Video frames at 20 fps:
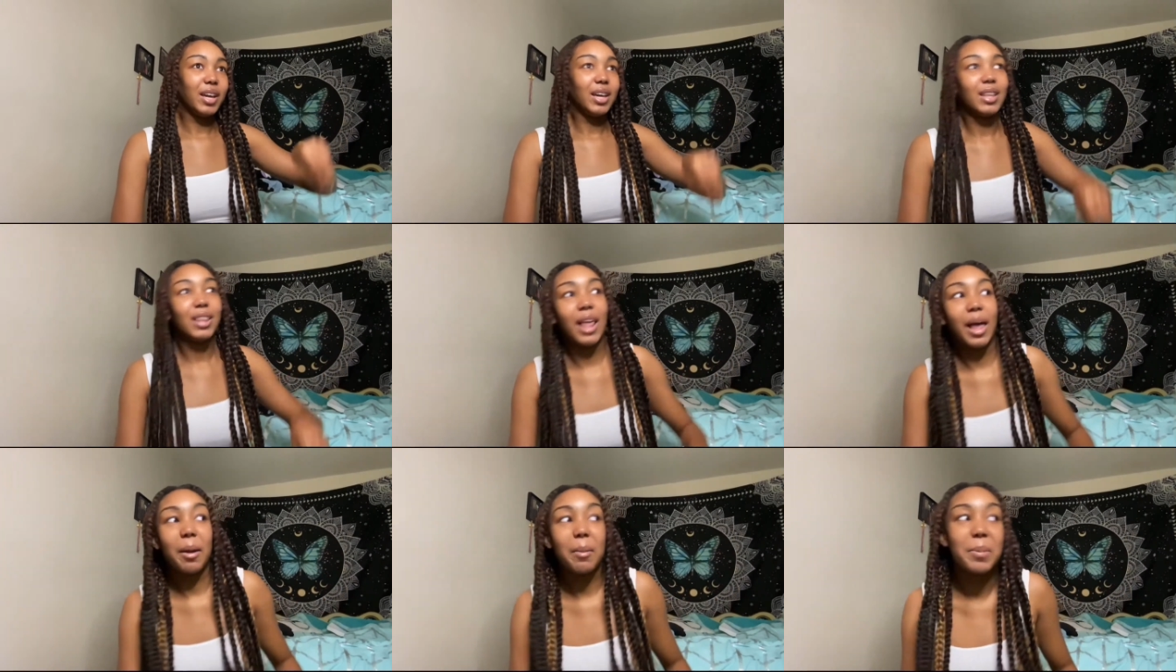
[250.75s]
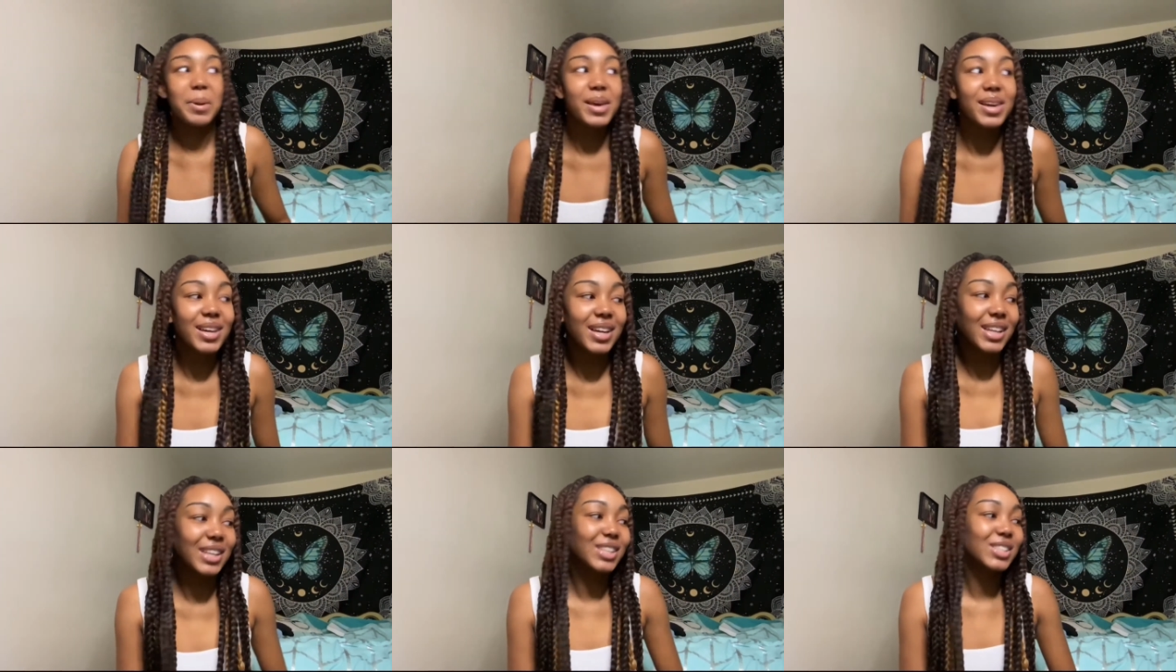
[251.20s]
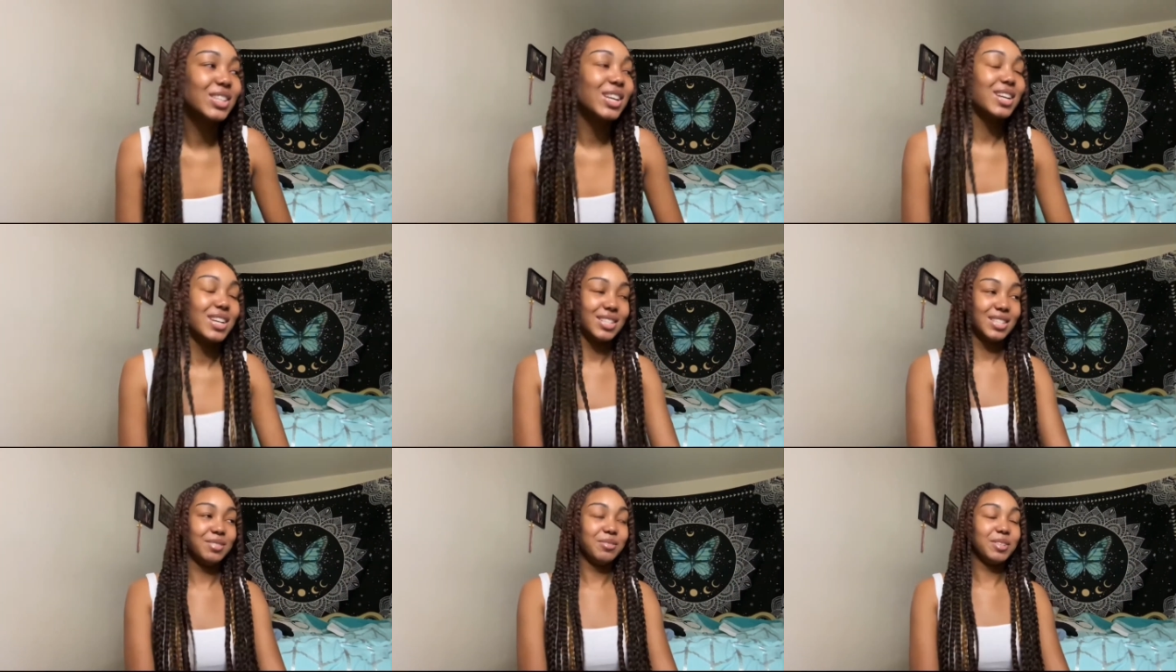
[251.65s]
and like peeking and
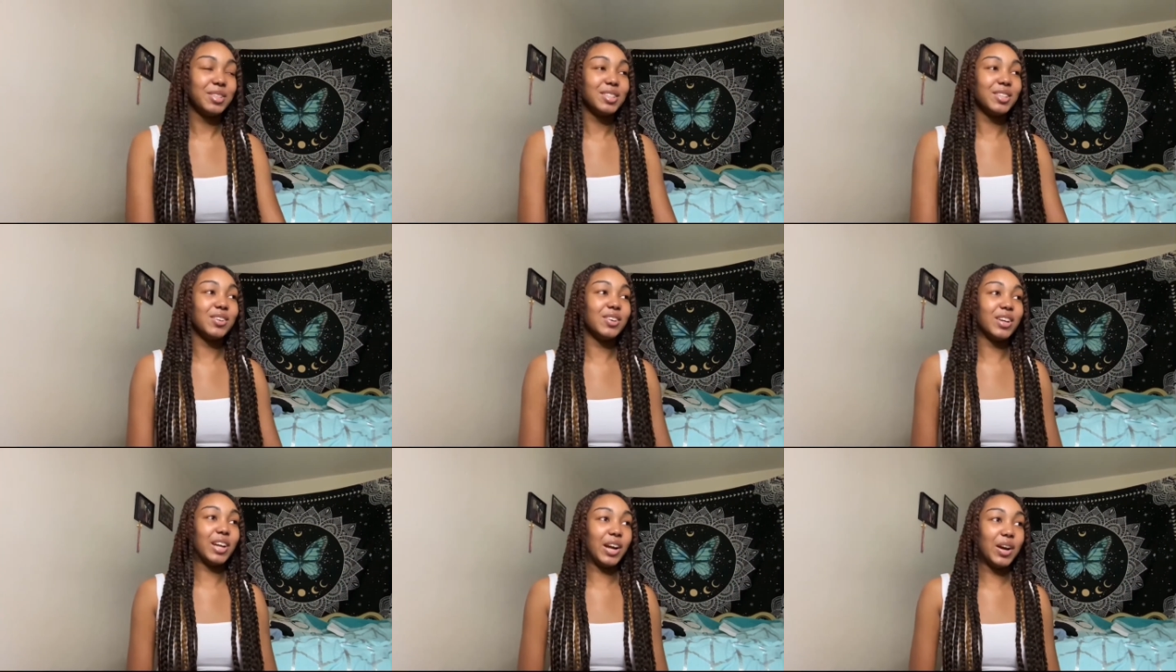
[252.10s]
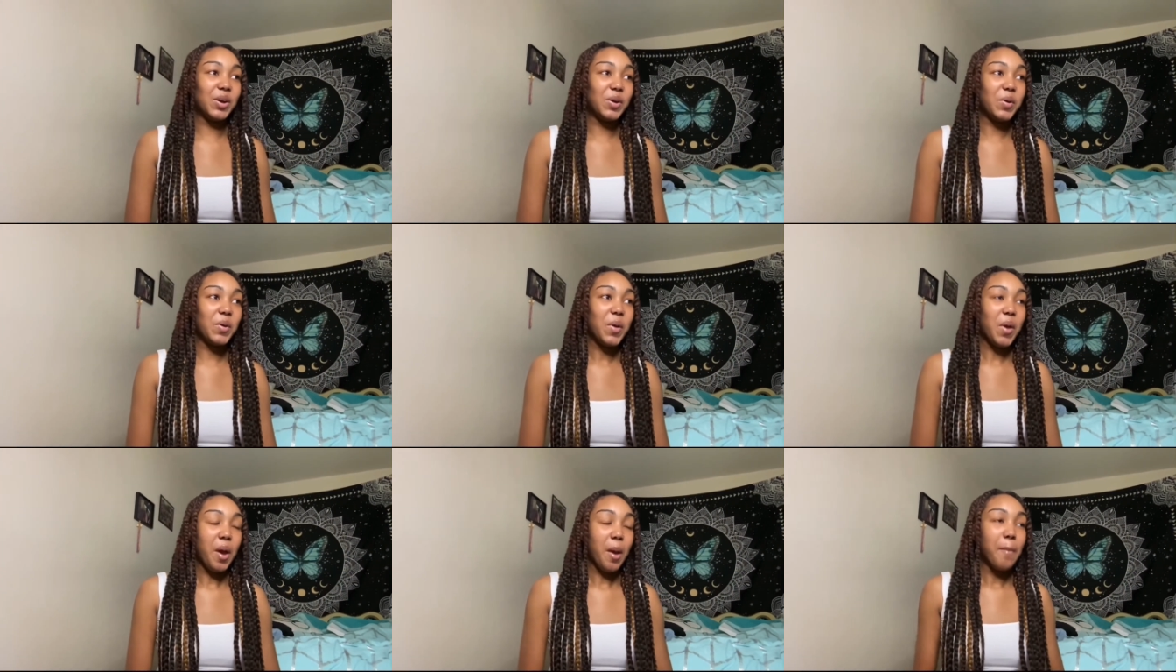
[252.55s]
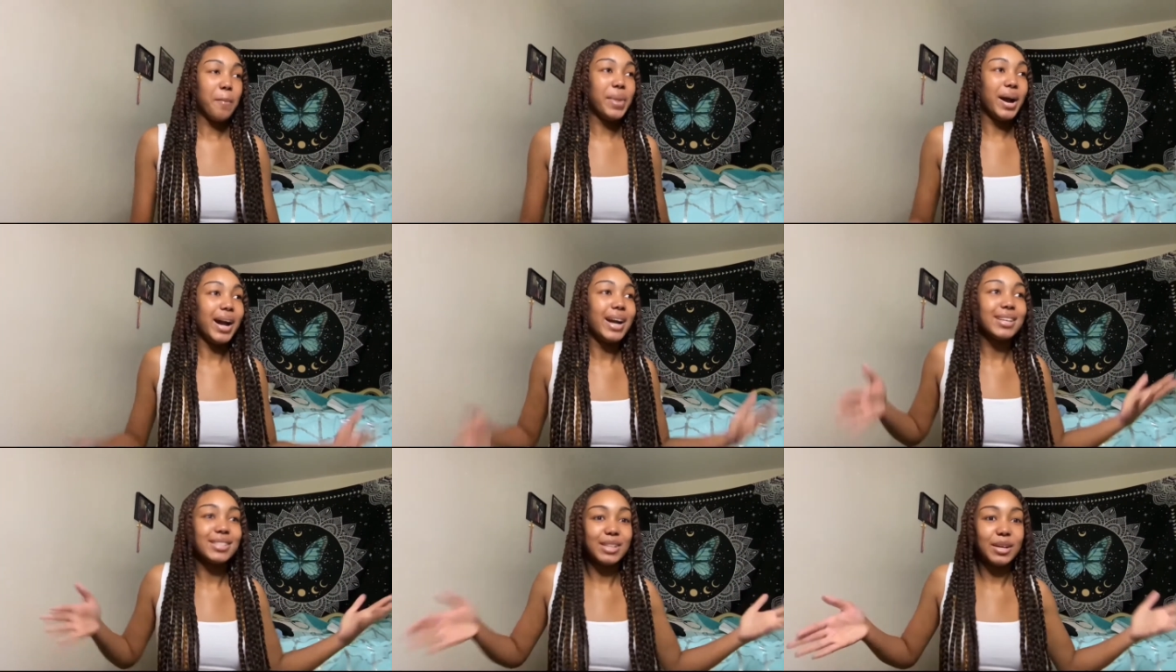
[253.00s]
trying to see what's going on, but
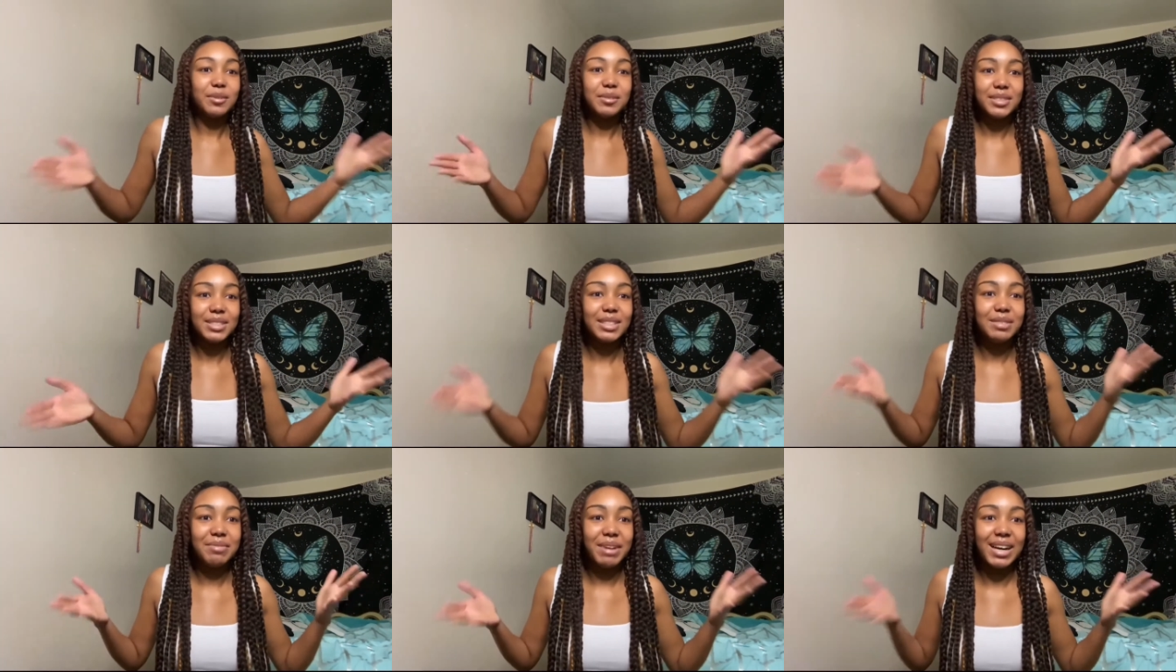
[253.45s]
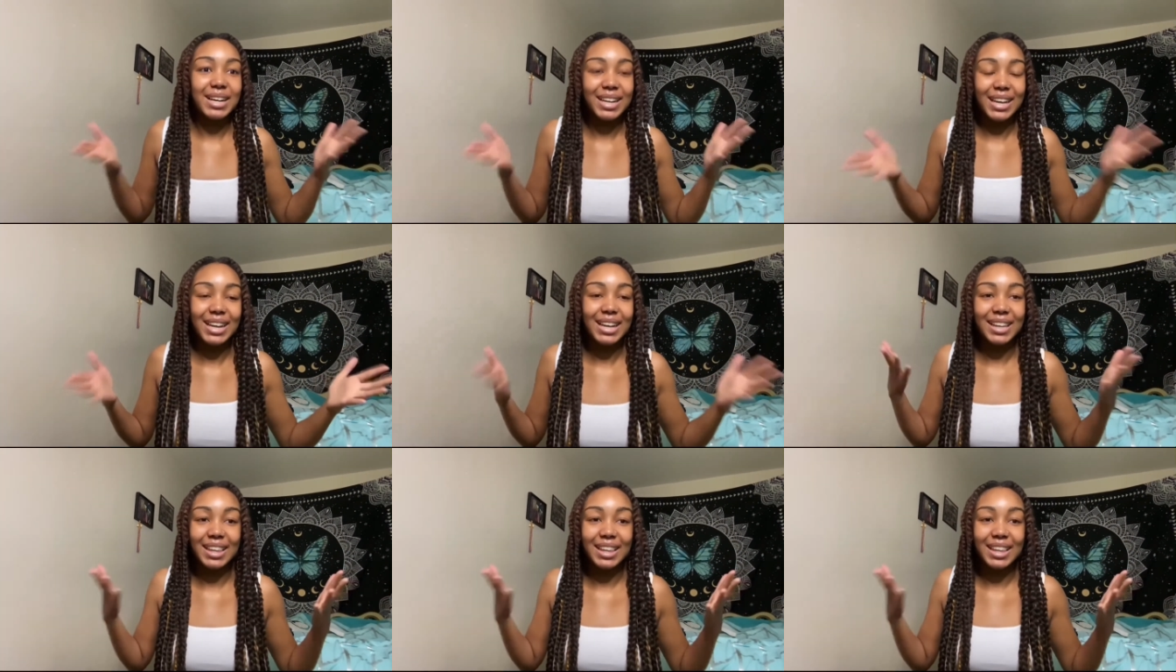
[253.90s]
I don't see my daddy.